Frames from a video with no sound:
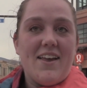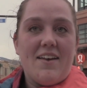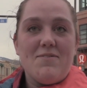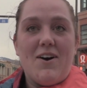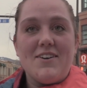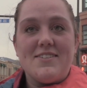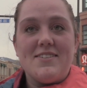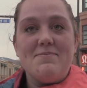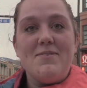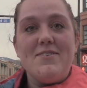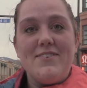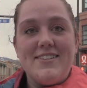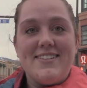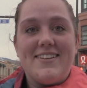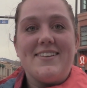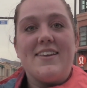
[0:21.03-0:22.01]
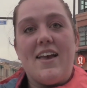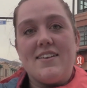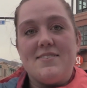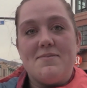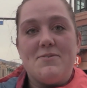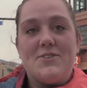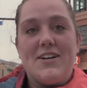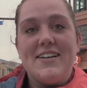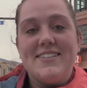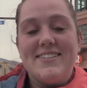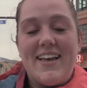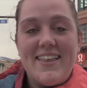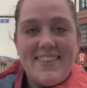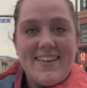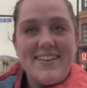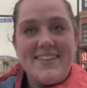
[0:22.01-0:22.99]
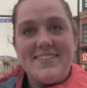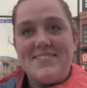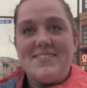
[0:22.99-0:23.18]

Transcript: watch some movies and get some drinks, I think.